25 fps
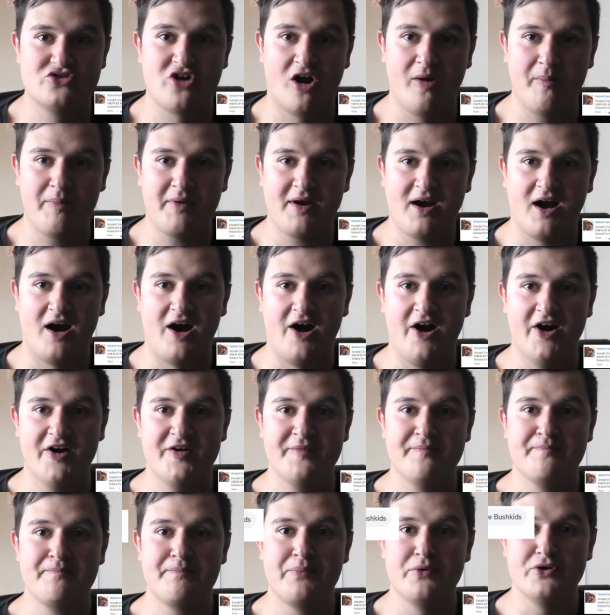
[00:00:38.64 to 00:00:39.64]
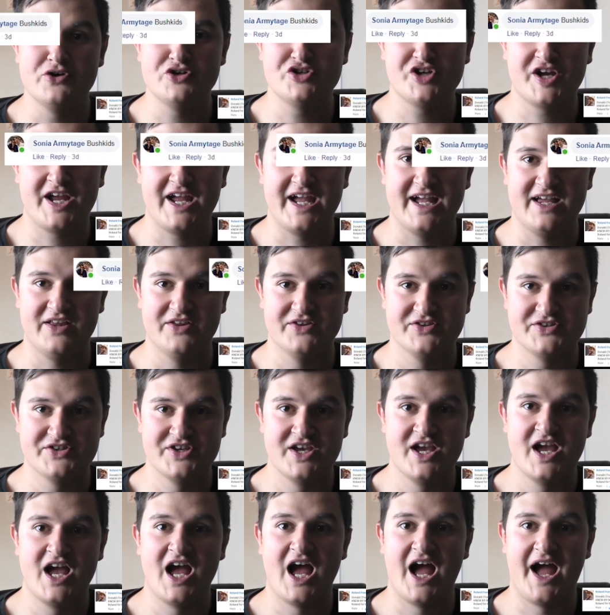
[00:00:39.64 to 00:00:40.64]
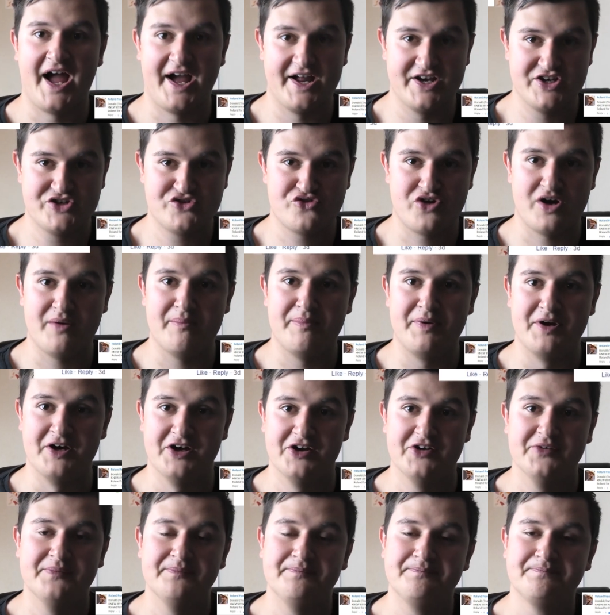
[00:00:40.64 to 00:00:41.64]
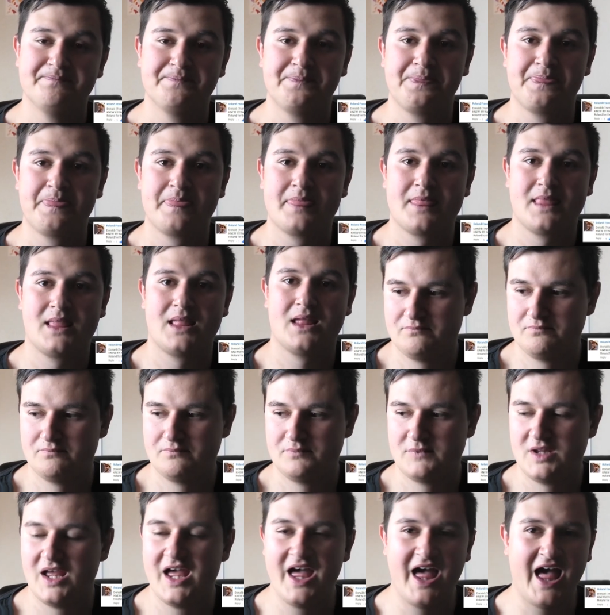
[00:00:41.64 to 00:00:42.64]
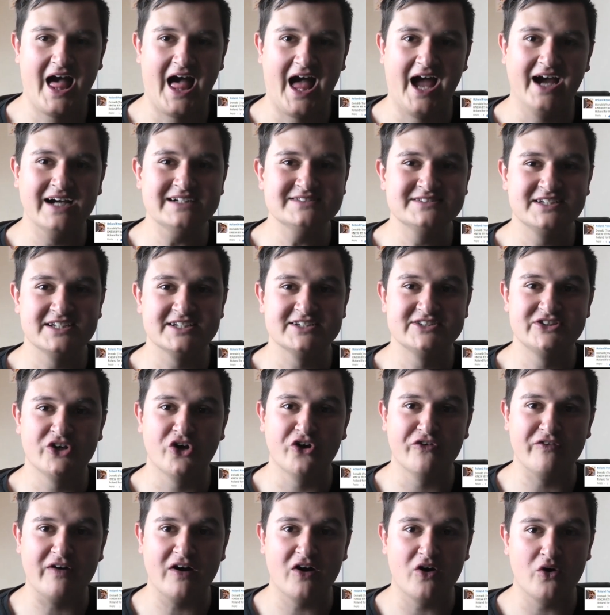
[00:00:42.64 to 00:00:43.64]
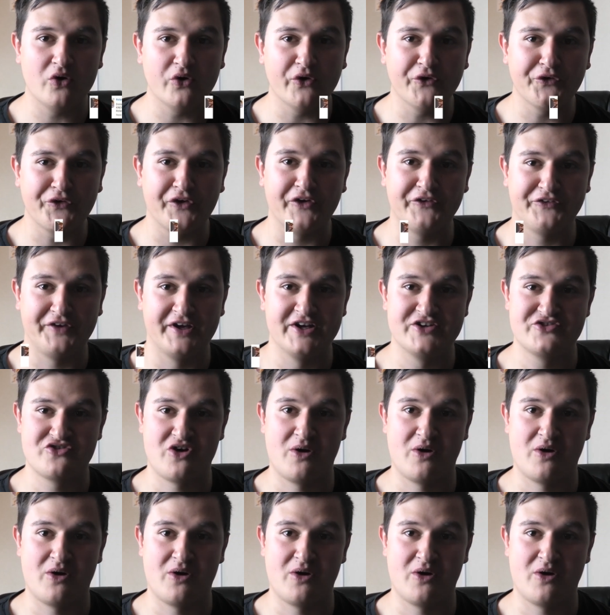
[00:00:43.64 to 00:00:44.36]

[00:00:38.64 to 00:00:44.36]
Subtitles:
Trump card, Bush kids, and trumpet. Esther Silva also said